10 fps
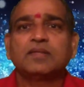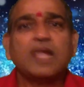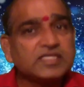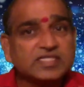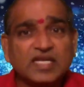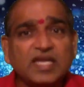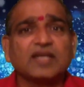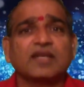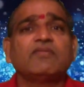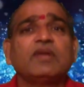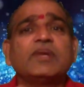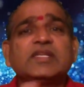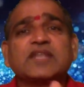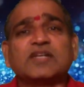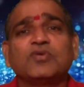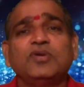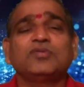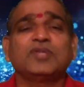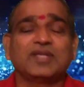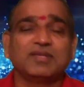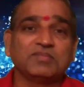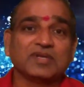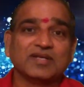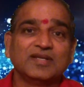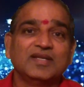That's it. Everybody starts going to the temple.